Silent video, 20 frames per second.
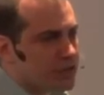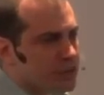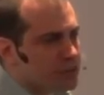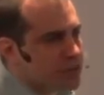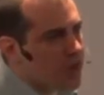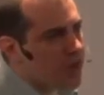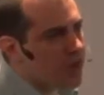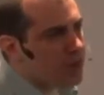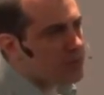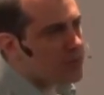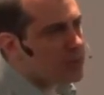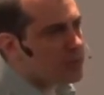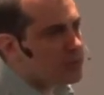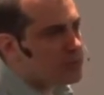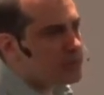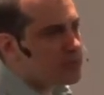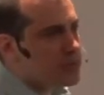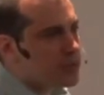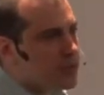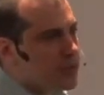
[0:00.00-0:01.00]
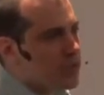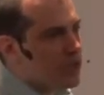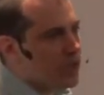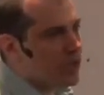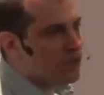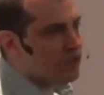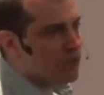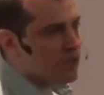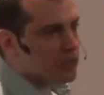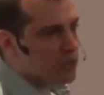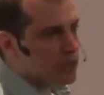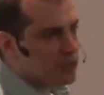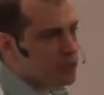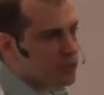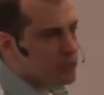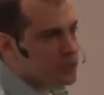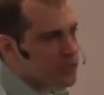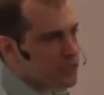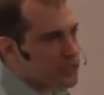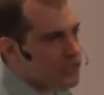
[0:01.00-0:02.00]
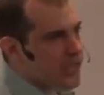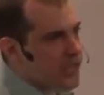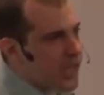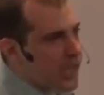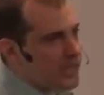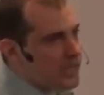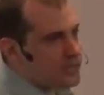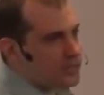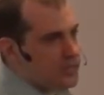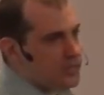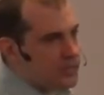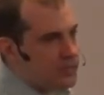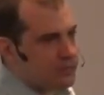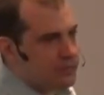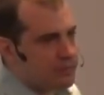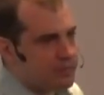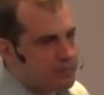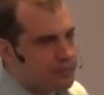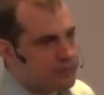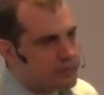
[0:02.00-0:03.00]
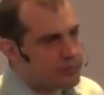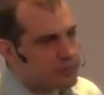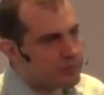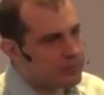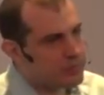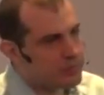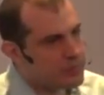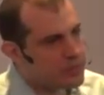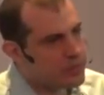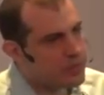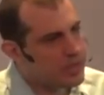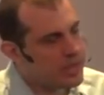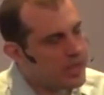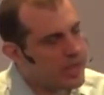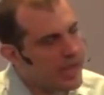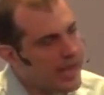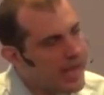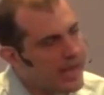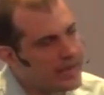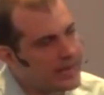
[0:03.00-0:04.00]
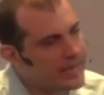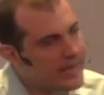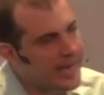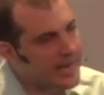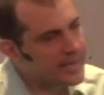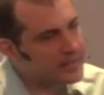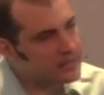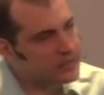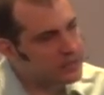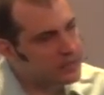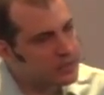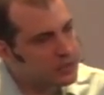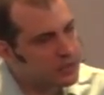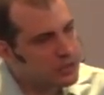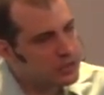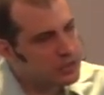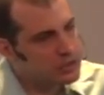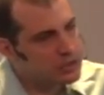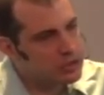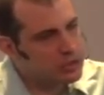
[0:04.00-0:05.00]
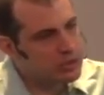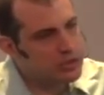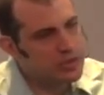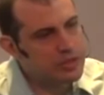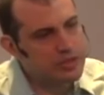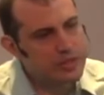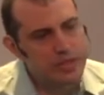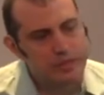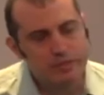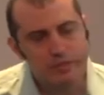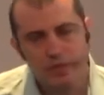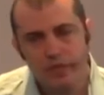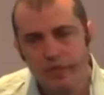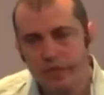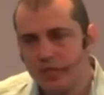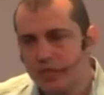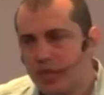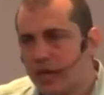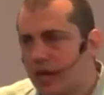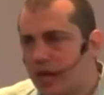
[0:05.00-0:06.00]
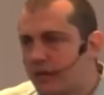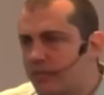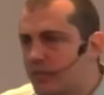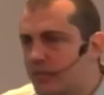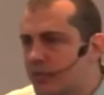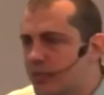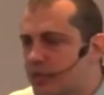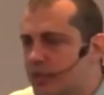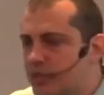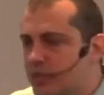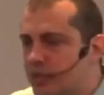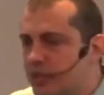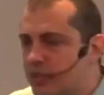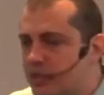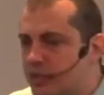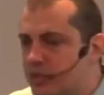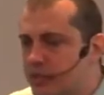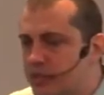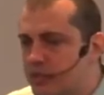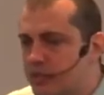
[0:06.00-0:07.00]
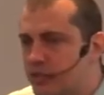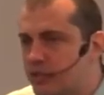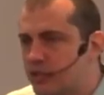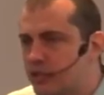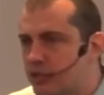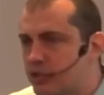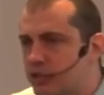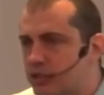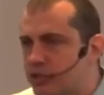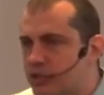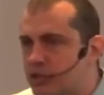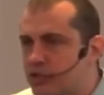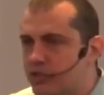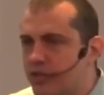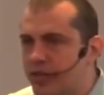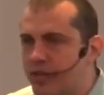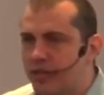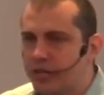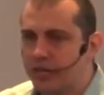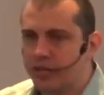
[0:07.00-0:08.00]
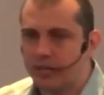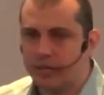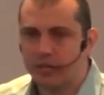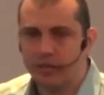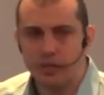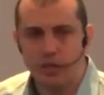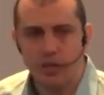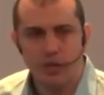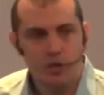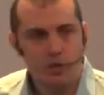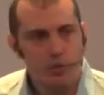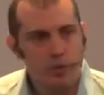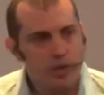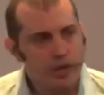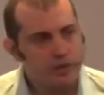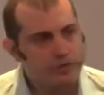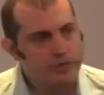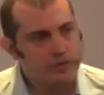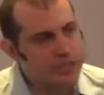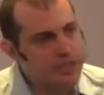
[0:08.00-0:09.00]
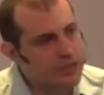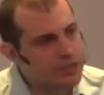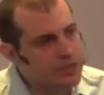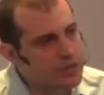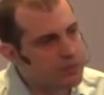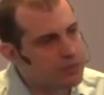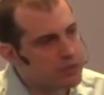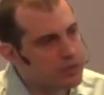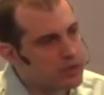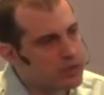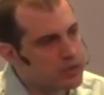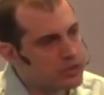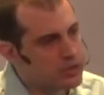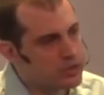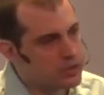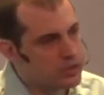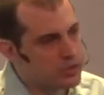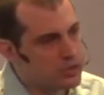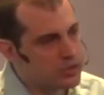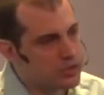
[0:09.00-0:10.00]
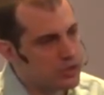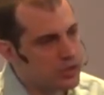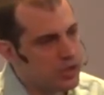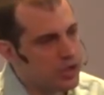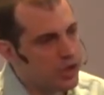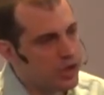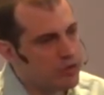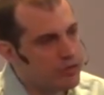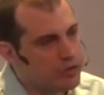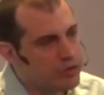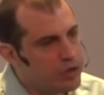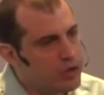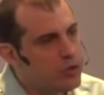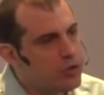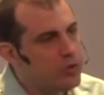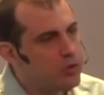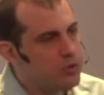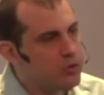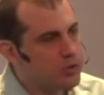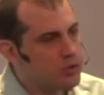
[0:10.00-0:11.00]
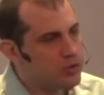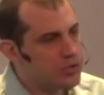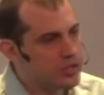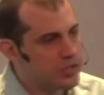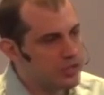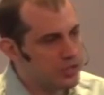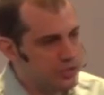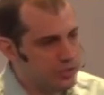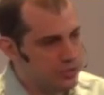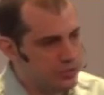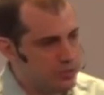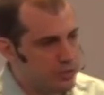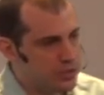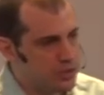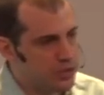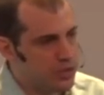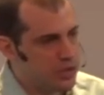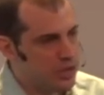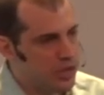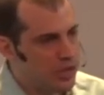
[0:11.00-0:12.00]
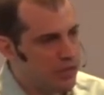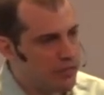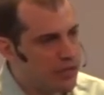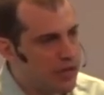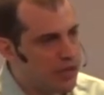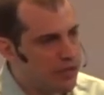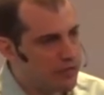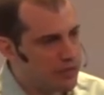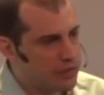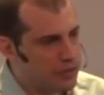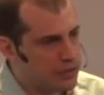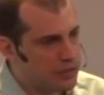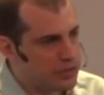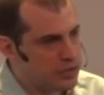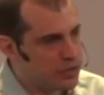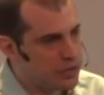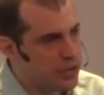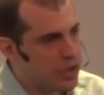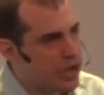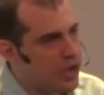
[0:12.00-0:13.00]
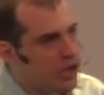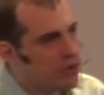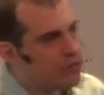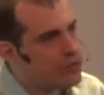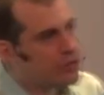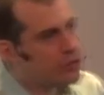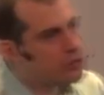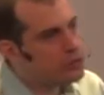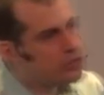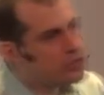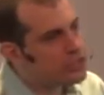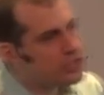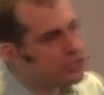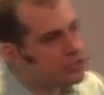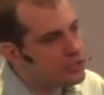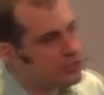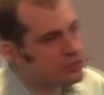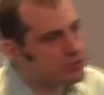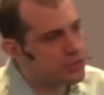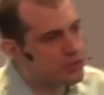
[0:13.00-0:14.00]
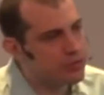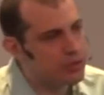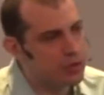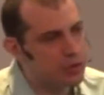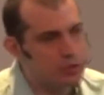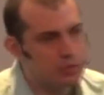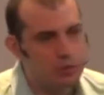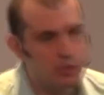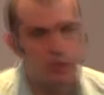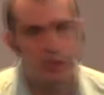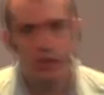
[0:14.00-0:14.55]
the problems of a global society. And yet, during that very time that we see these institutions failing, we have seen the emergence of new systems of governance, of new systems of global